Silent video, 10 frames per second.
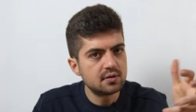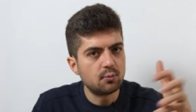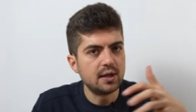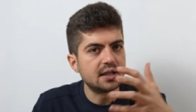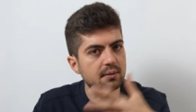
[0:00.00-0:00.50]

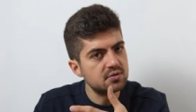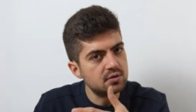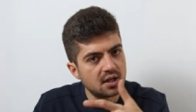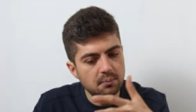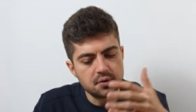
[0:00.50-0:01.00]
when it comes to
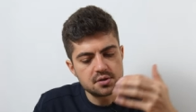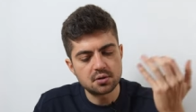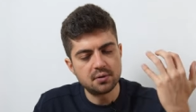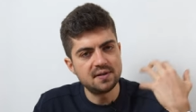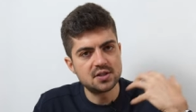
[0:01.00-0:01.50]
the numbers
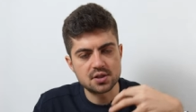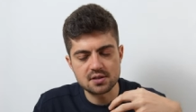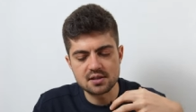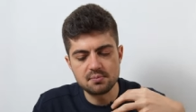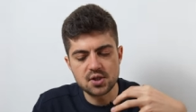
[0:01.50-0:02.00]
or if it's just
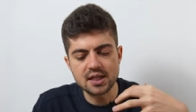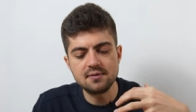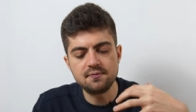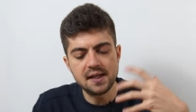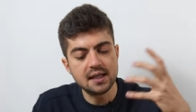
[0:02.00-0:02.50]
a
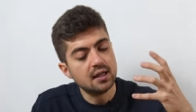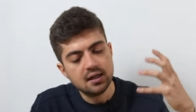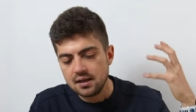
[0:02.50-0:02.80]
subjective feeling,